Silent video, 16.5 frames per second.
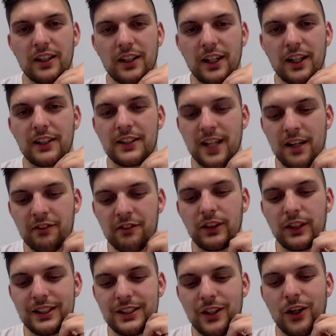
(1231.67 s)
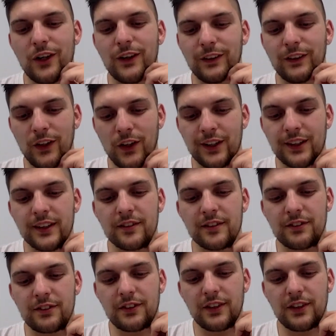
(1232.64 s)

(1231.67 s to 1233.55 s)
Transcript: and I definitely saw a lot of